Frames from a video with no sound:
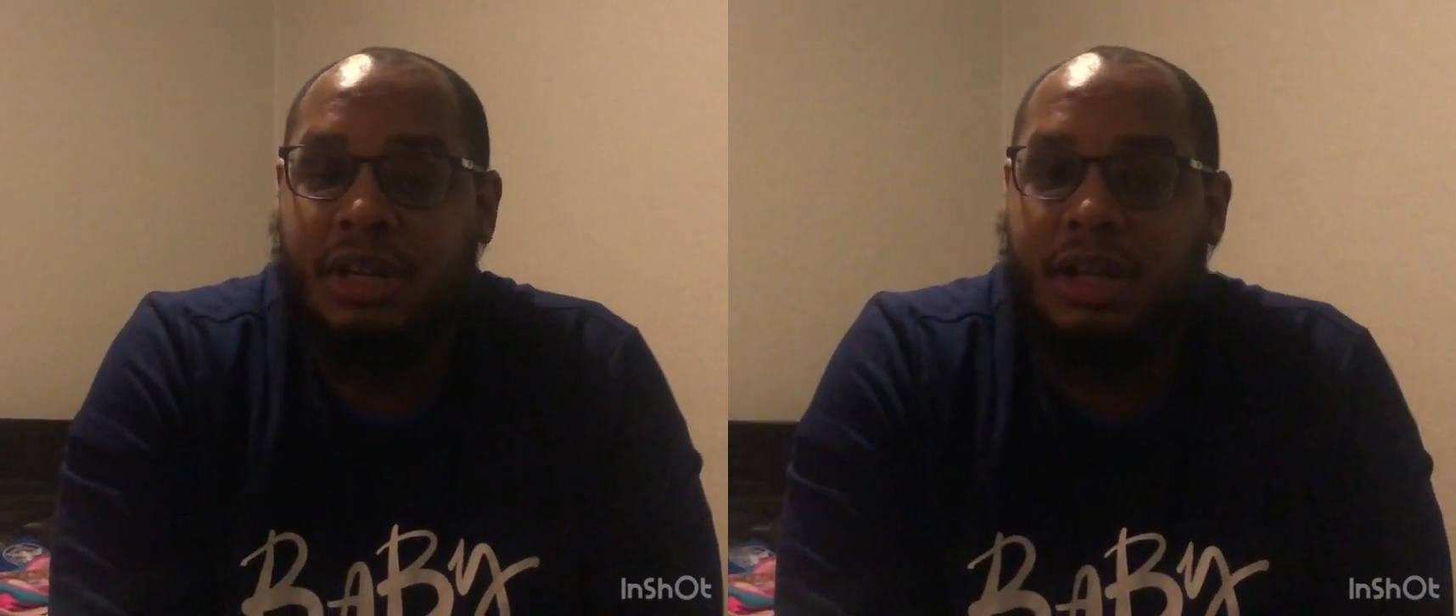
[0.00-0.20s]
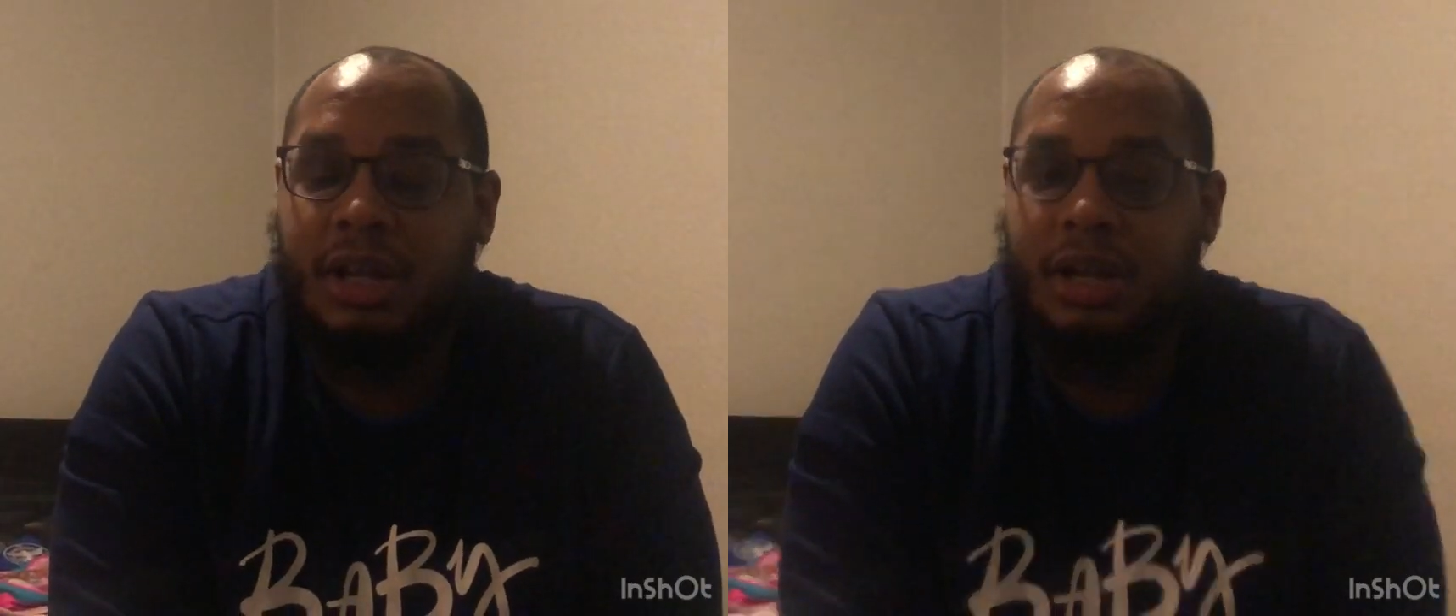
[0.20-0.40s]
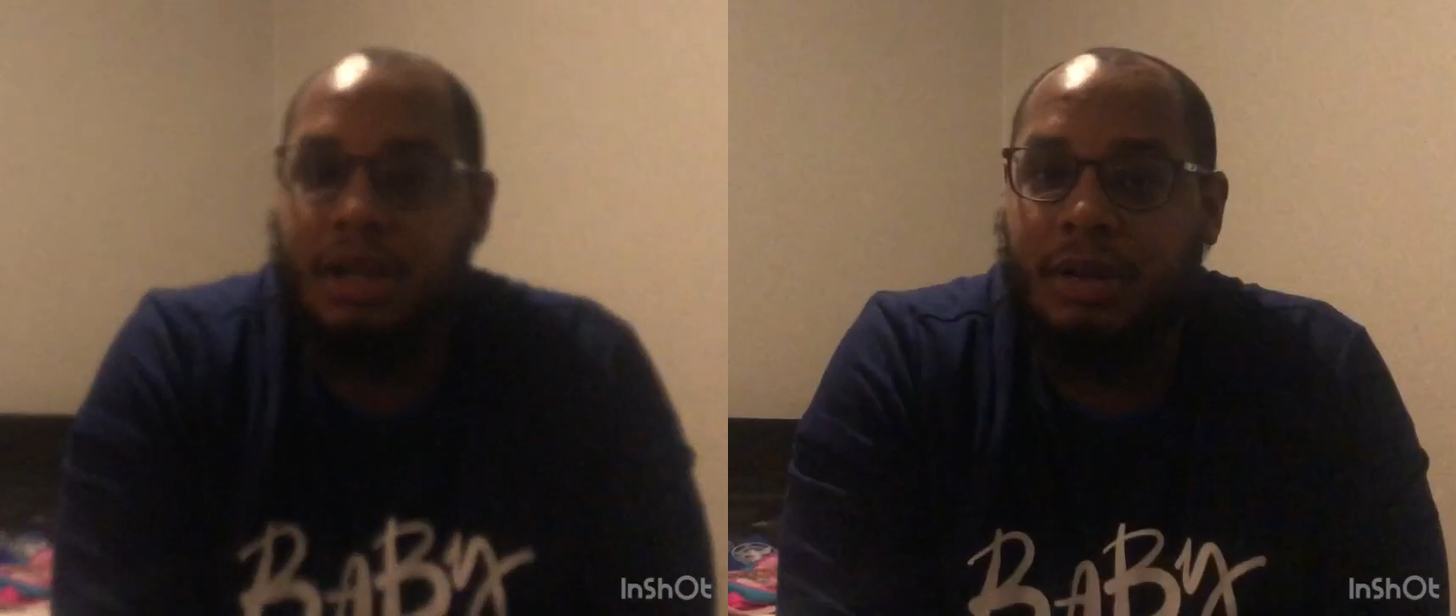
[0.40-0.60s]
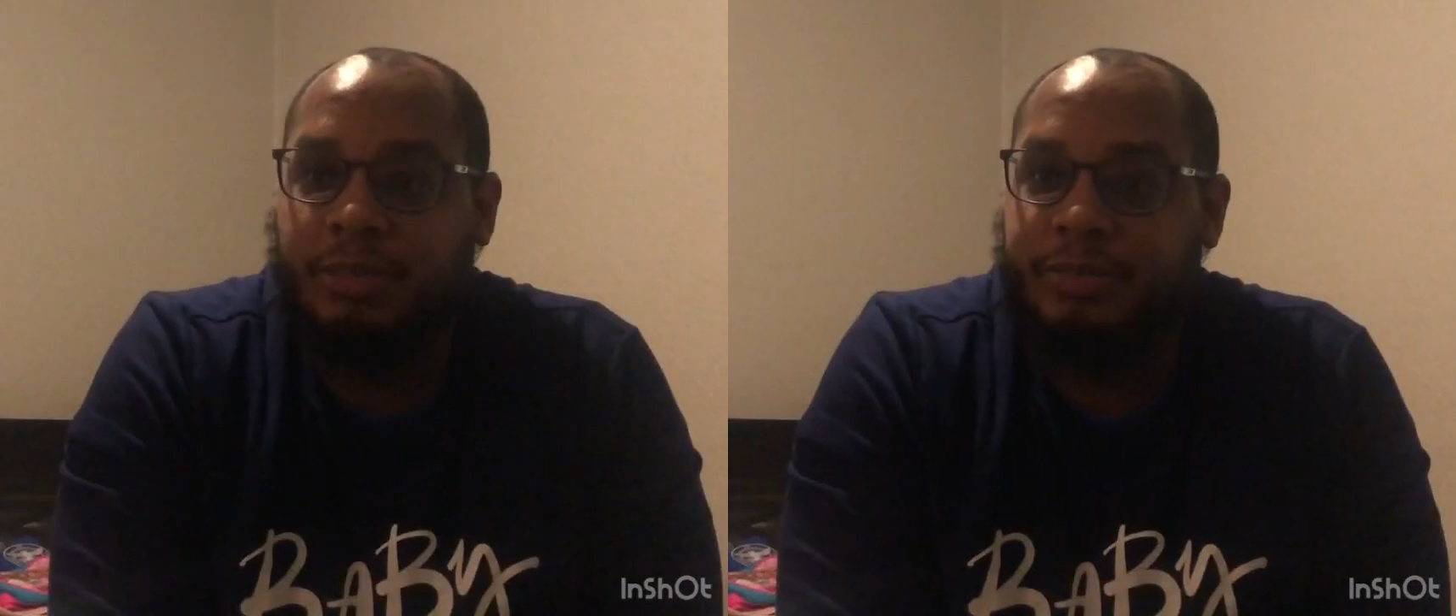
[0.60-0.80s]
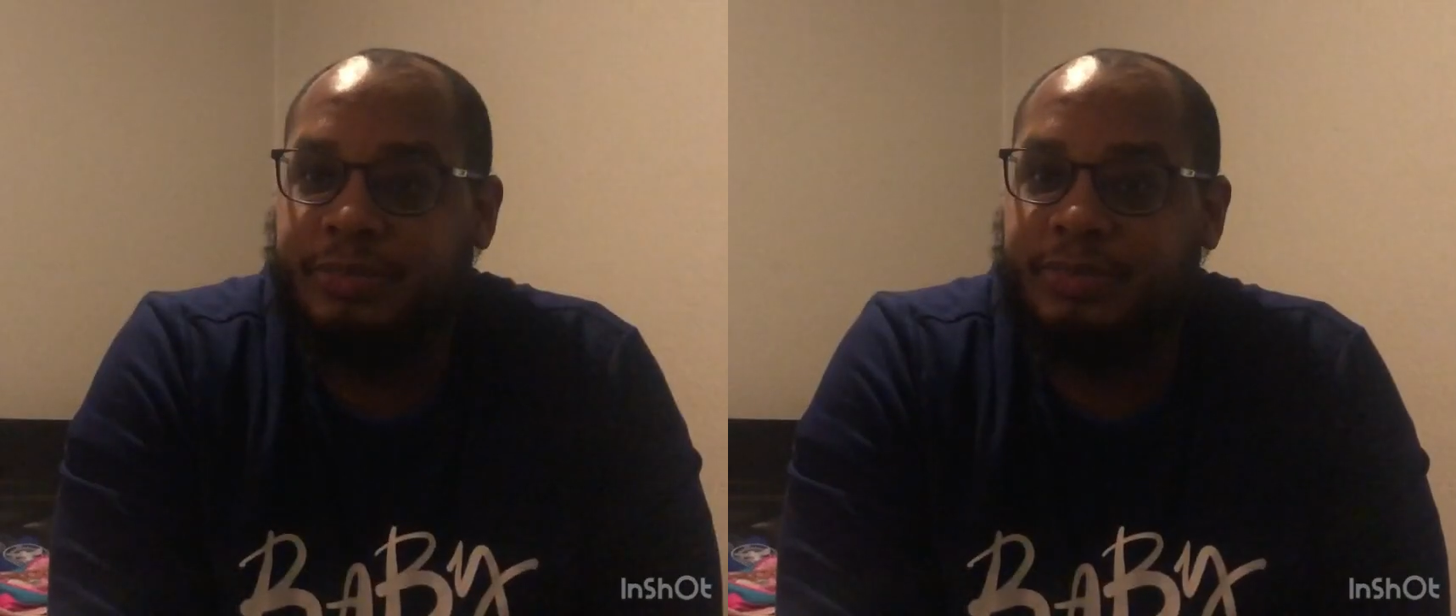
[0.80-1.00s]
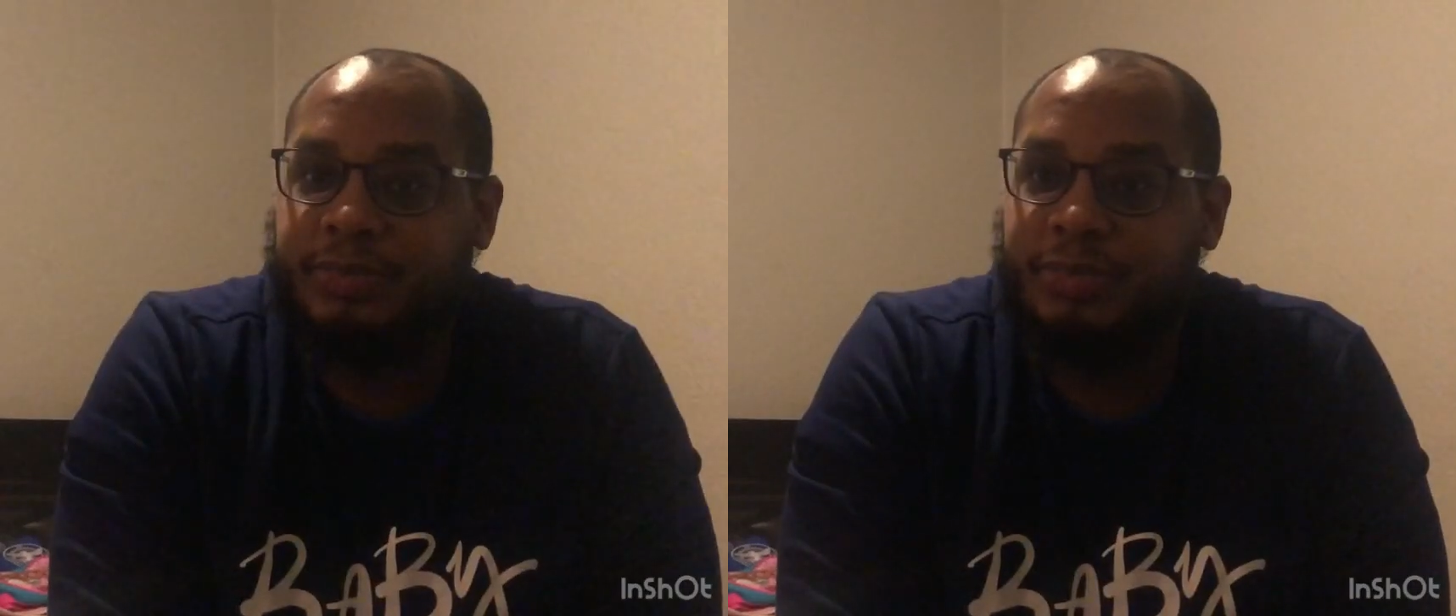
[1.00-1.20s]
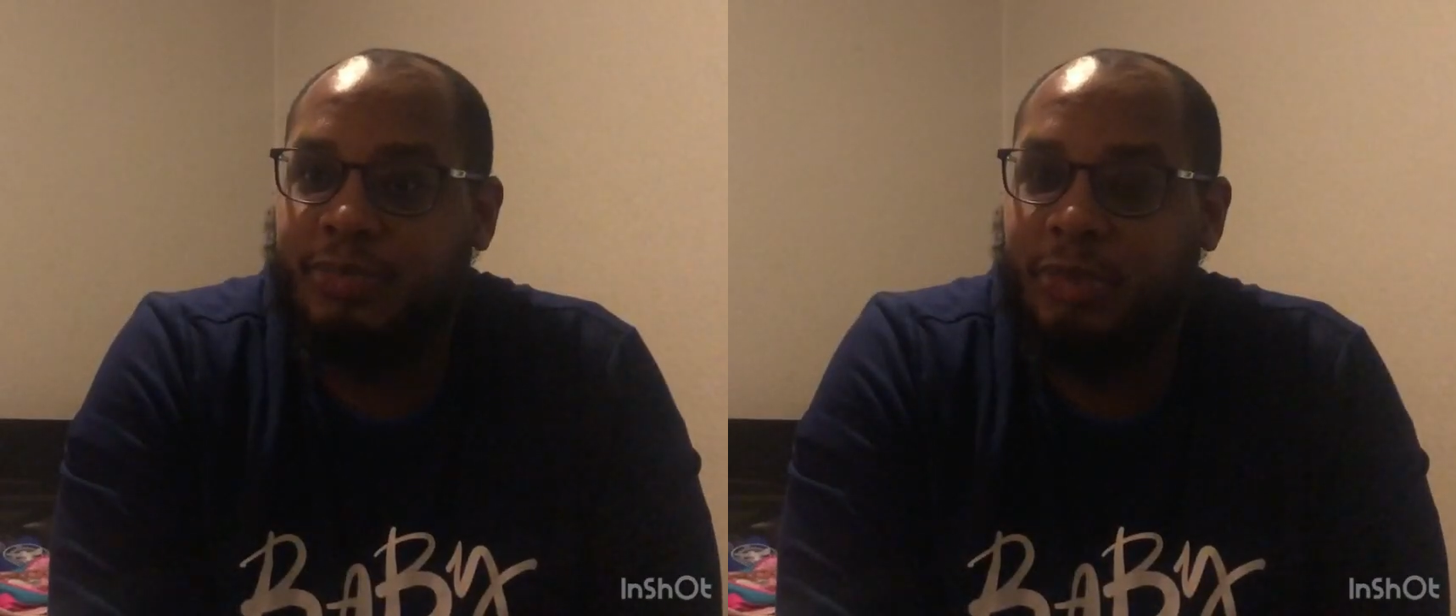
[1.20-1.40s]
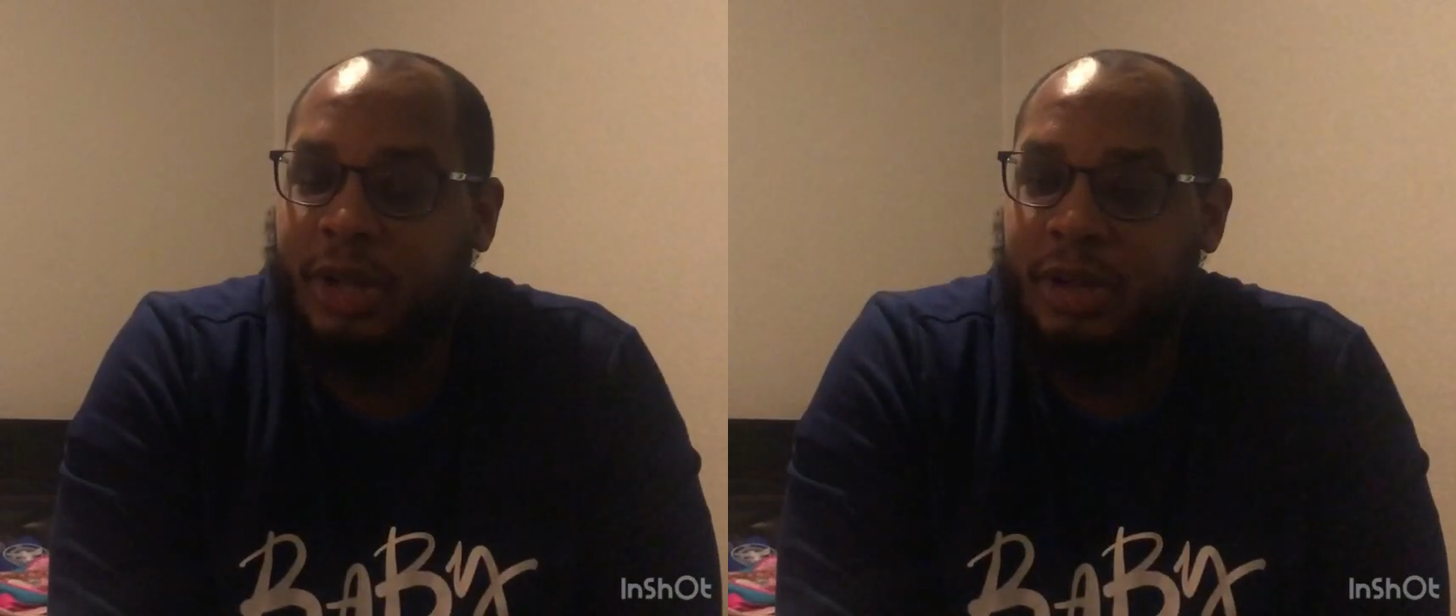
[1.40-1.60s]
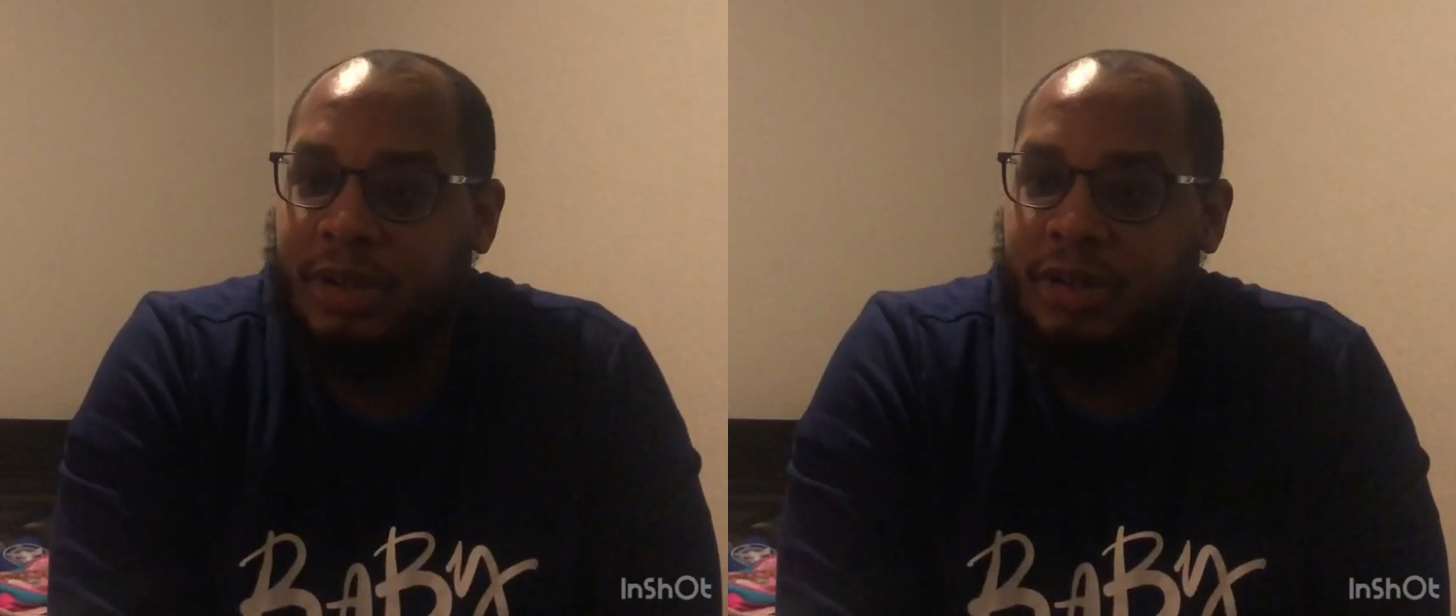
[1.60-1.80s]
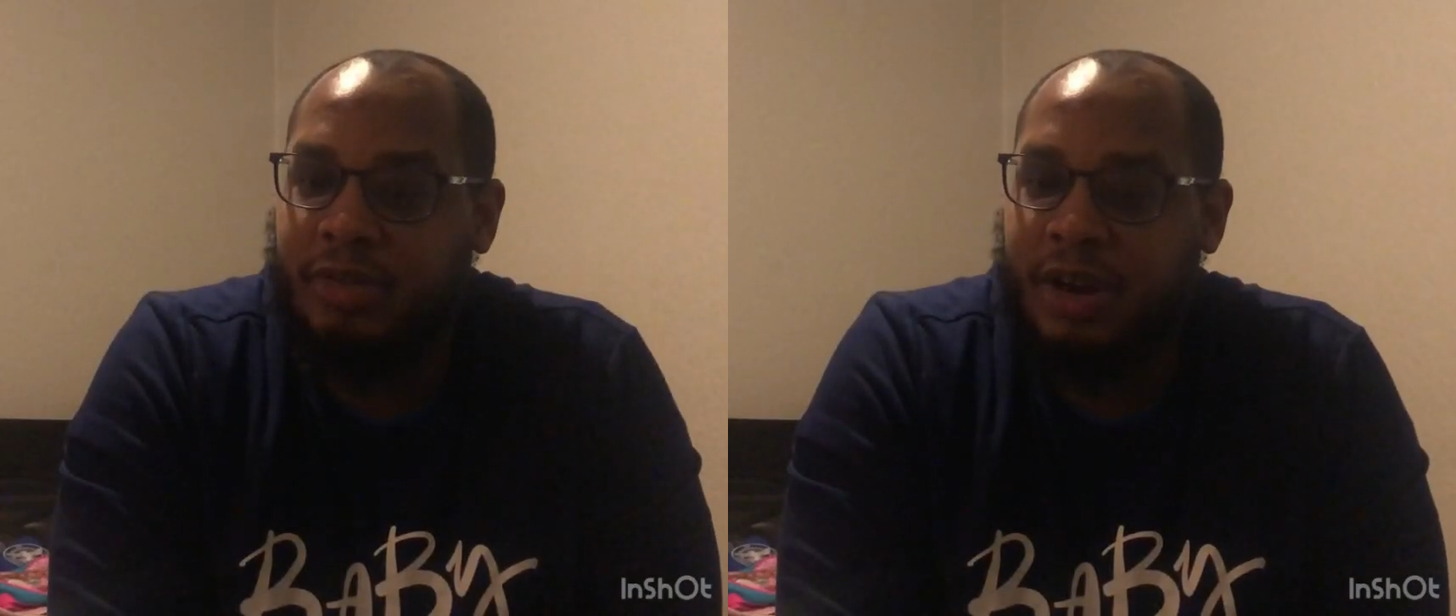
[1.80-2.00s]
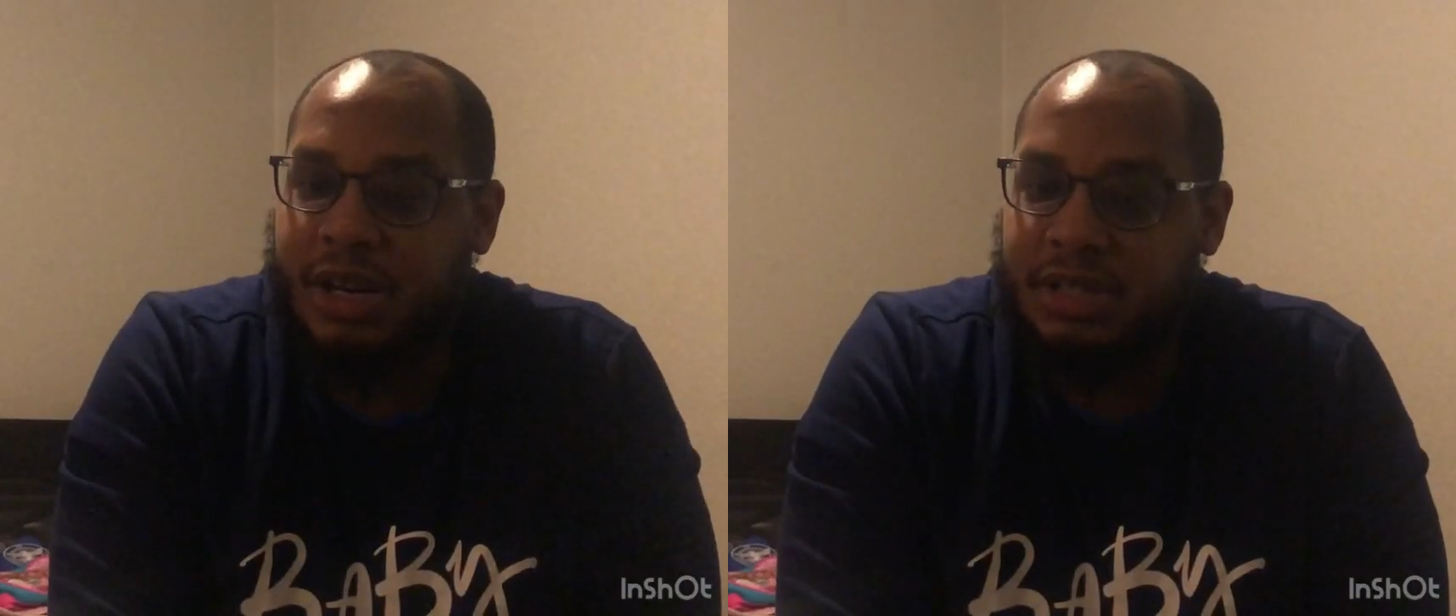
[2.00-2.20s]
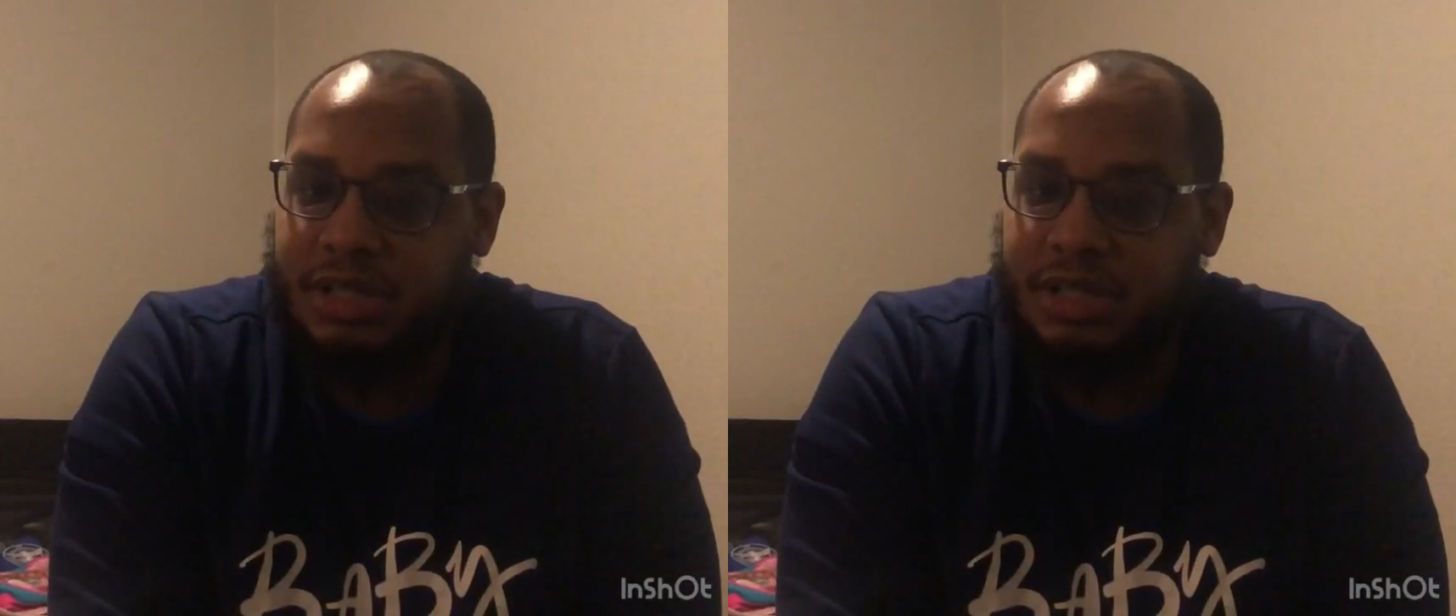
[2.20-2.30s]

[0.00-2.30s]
Ran into